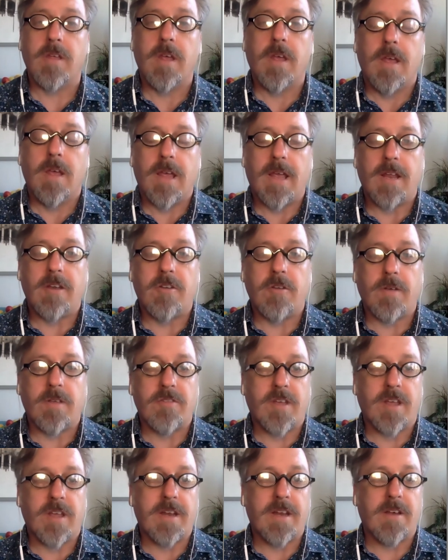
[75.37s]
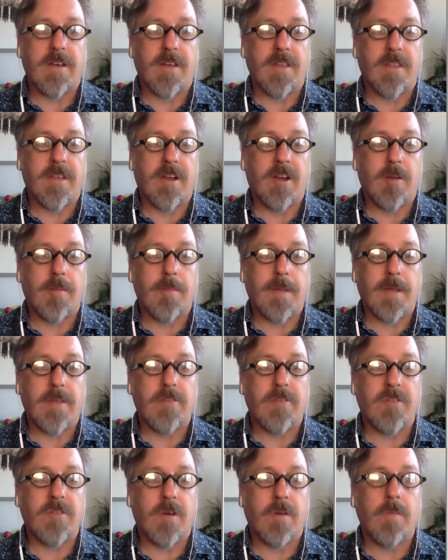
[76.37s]
in doing psychedelic therapy.
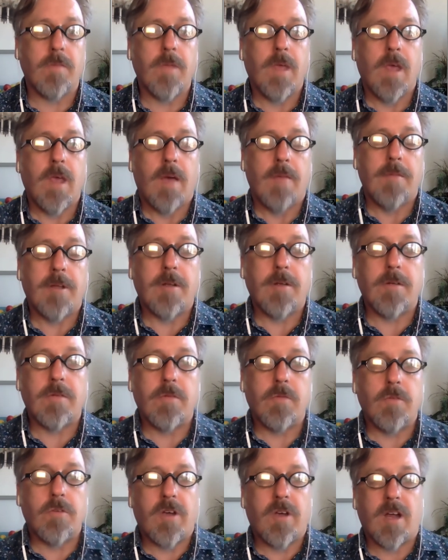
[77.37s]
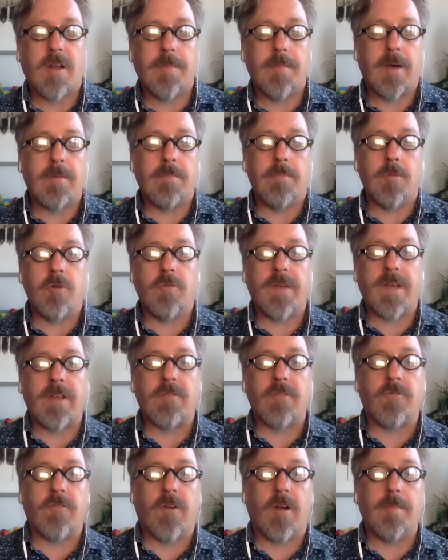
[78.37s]
So I'm going to talk about moving
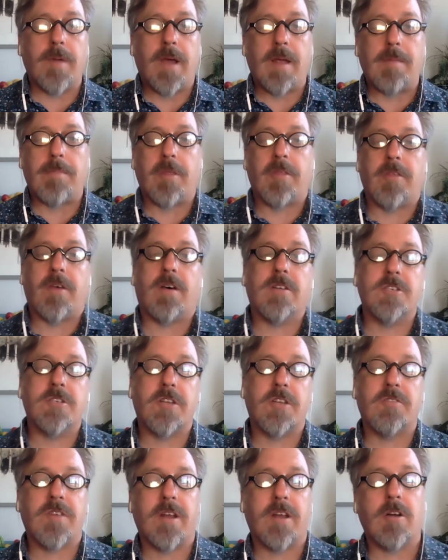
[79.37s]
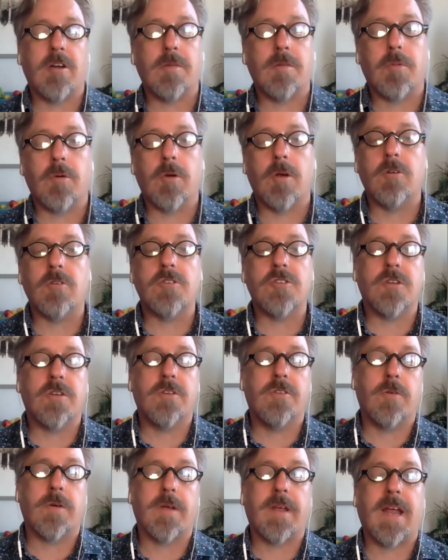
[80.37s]
from a pathology-centered approach
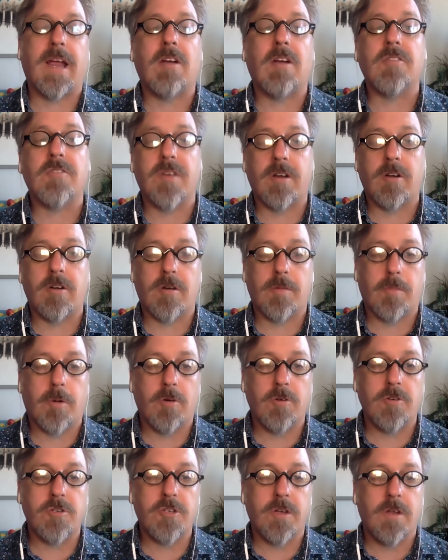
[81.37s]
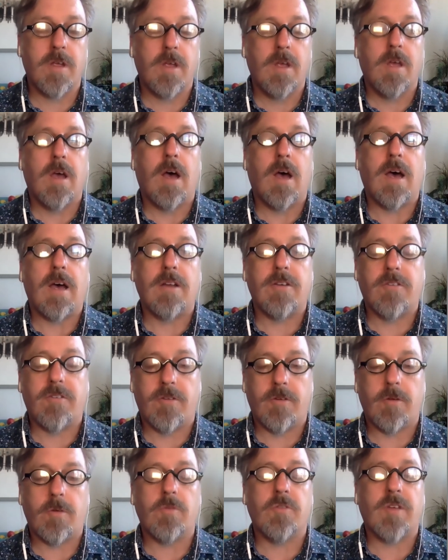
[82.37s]
to a care-centered approach
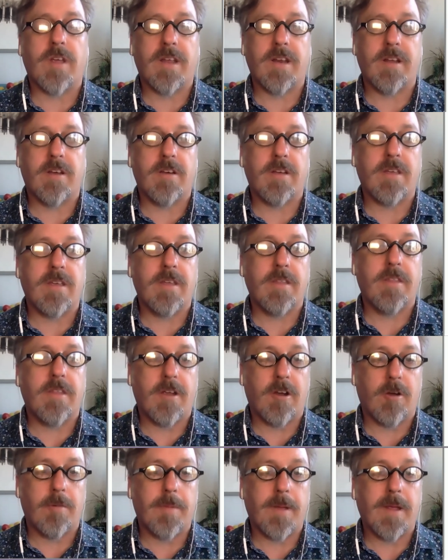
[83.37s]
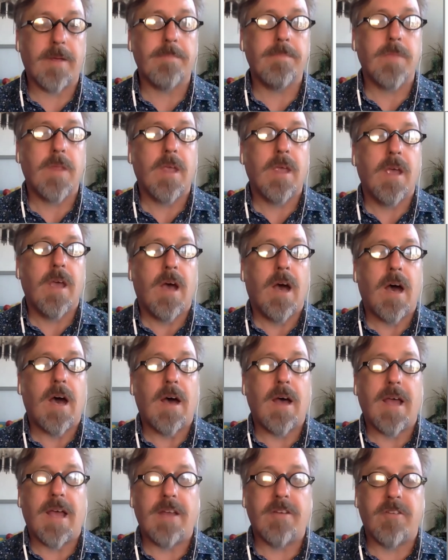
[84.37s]
to psychedelic therapy,
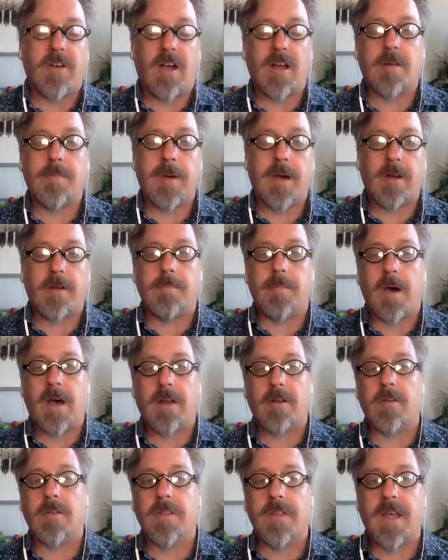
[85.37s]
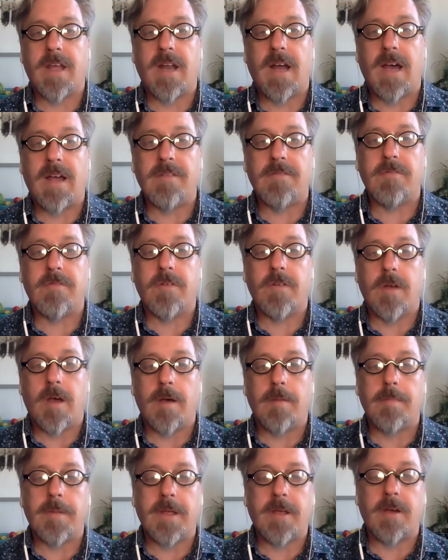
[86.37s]
and talk about a model that I've
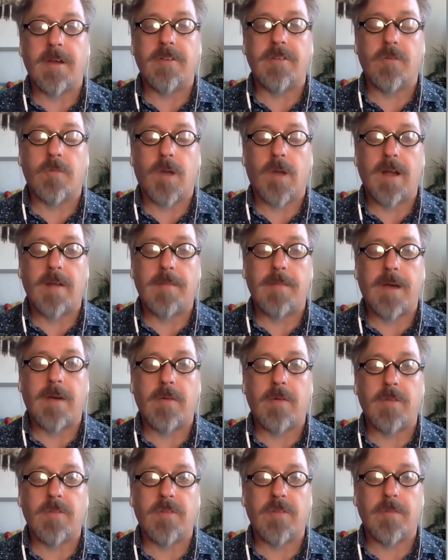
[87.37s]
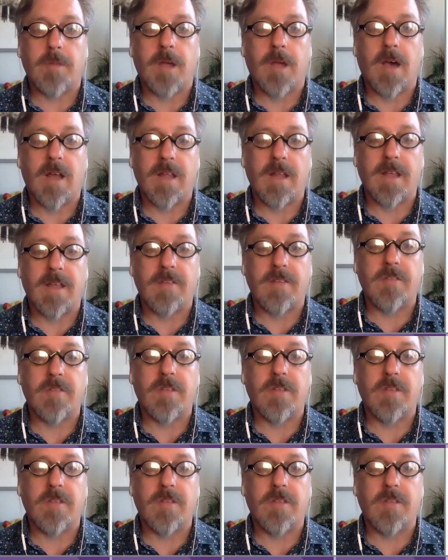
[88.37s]
begun to write about with some colleagues